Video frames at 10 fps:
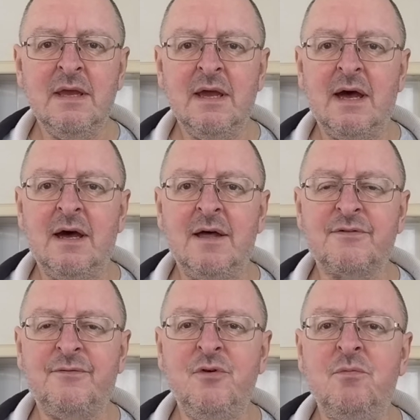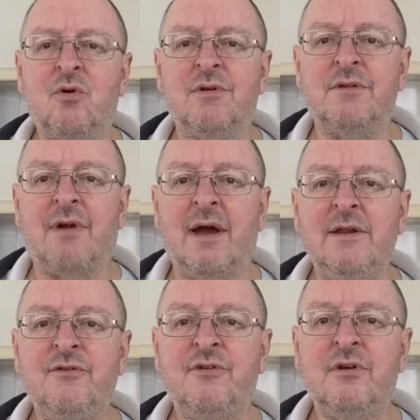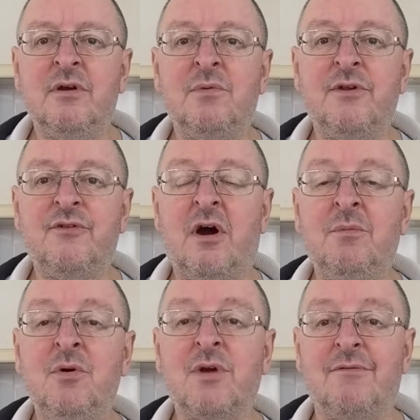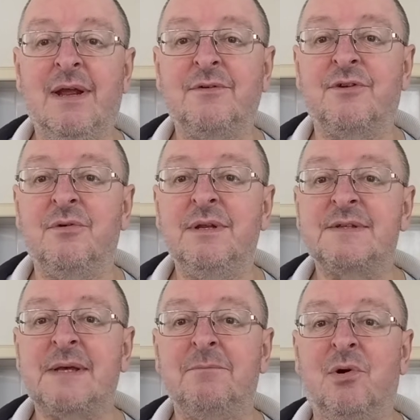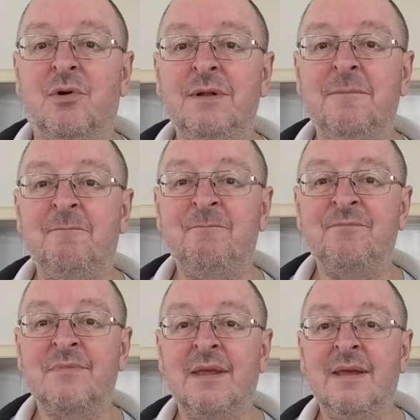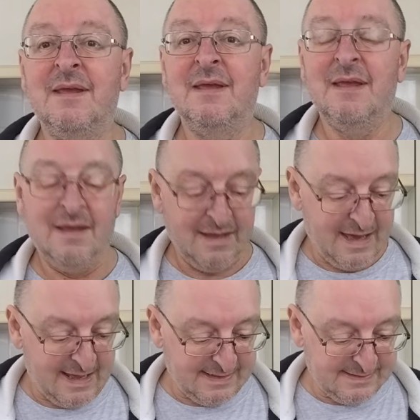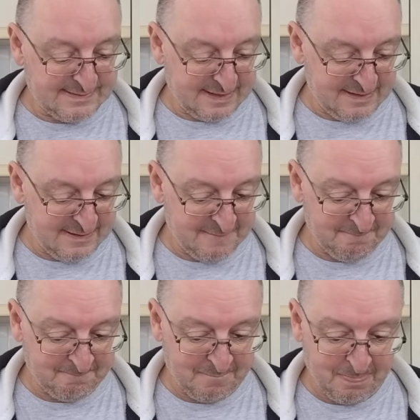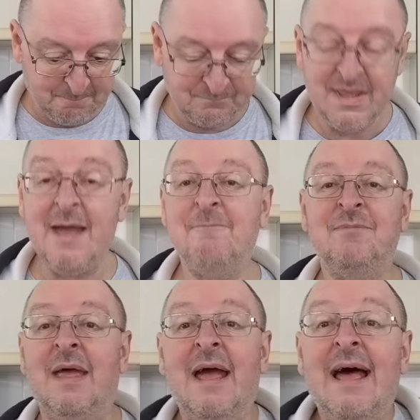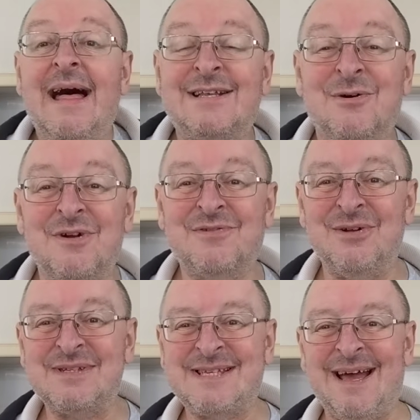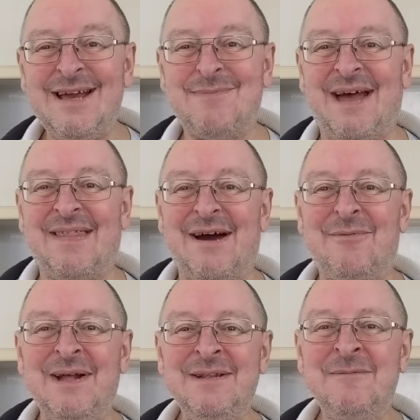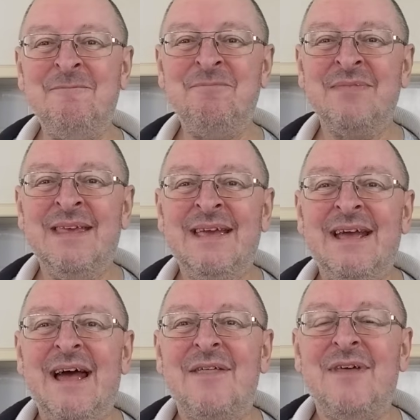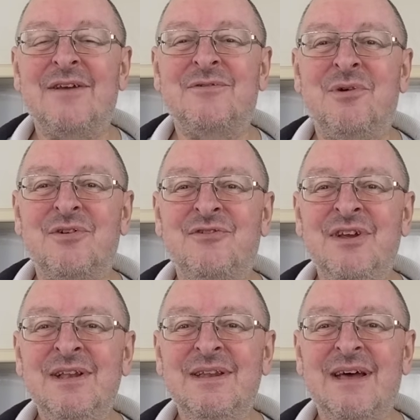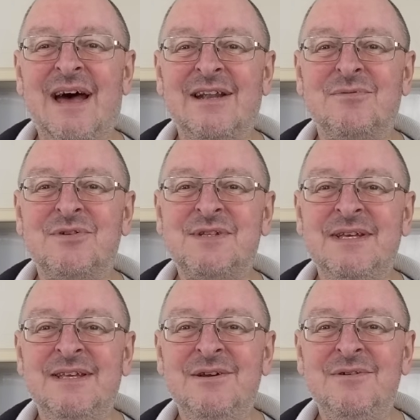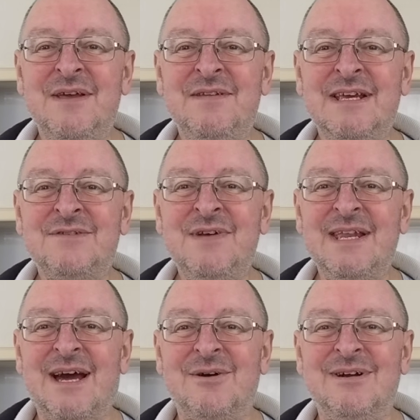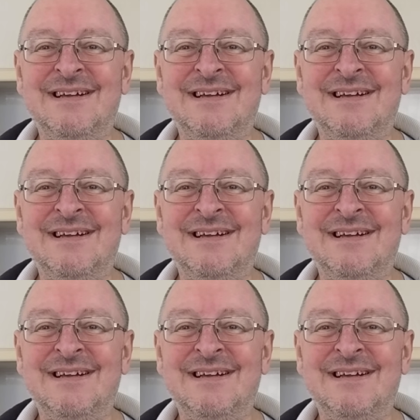There's a few more in the range, which I will get round to doing at some point. And yeah, that's all I've got to say about that one. Thanks for watching, and I will see you in the next video.